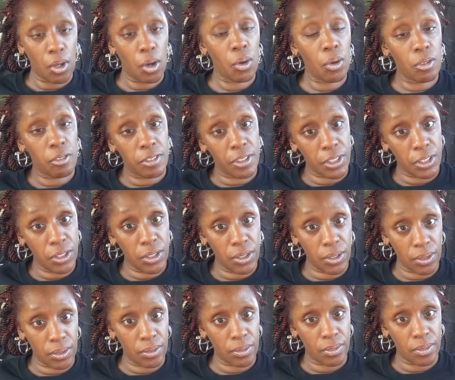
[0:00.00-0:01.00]
over
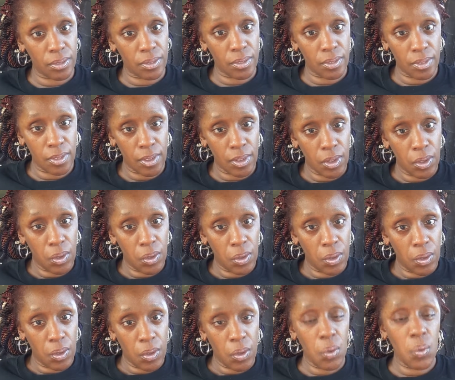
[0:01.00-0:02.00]
you,
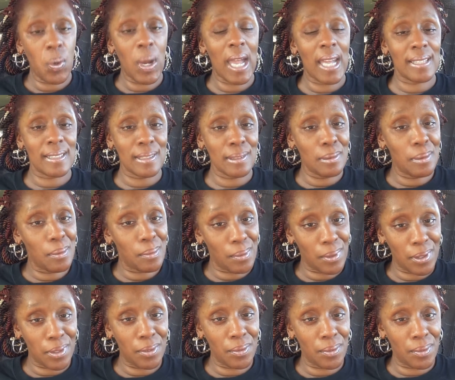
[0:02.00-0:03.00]
who has it
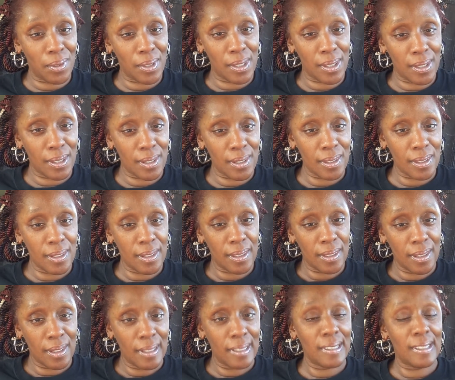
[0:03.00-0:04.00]
going on.
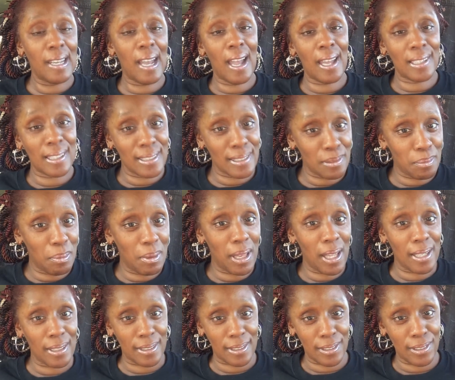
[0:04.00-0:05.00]
God has
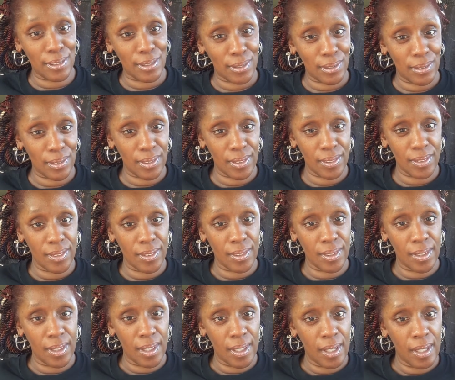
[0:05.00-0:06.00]
blessed you.
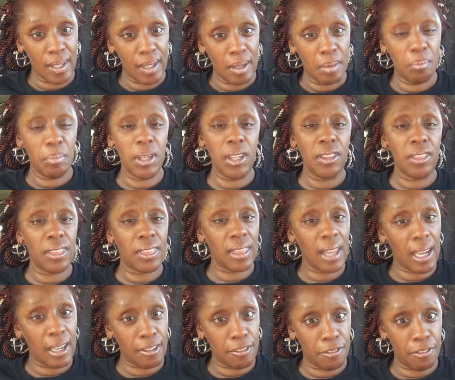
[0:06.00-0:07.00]
Be
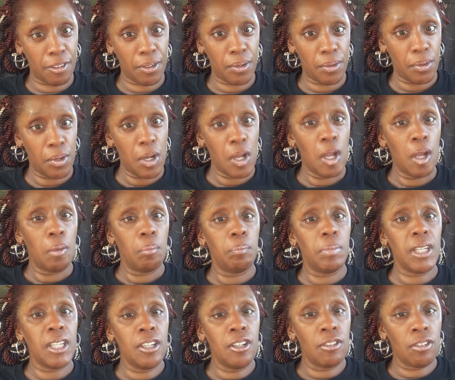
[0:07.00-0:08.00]
thankful.
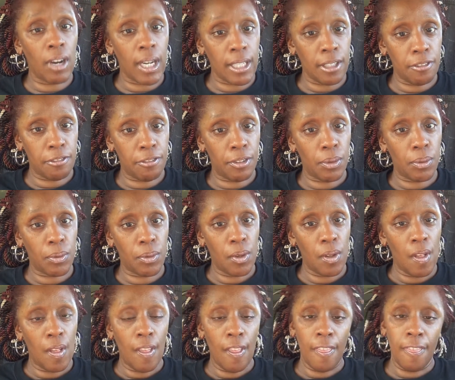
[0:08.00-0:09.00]
Be grateful
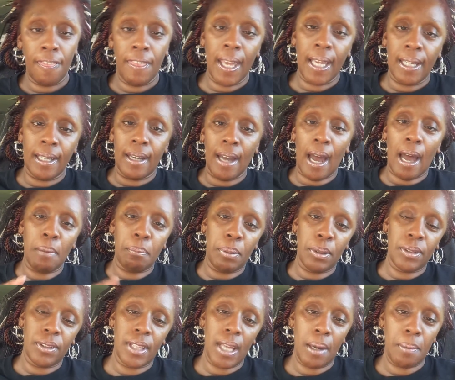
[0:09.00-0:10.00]
that God
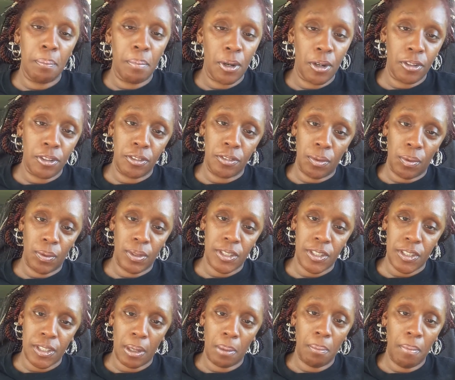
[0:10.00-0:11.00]
put that burden on
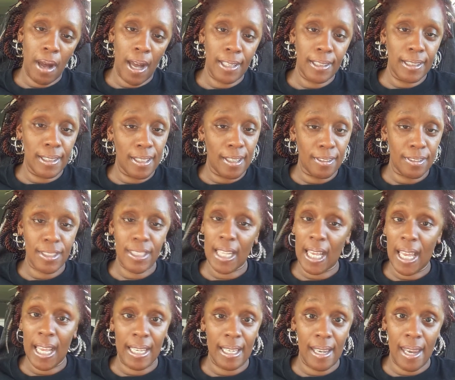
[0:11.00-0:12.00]
somebody else
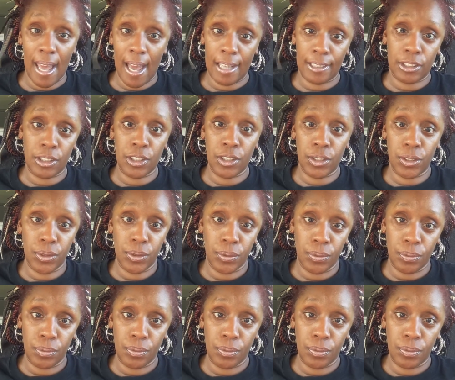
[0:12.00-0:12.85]
and not you.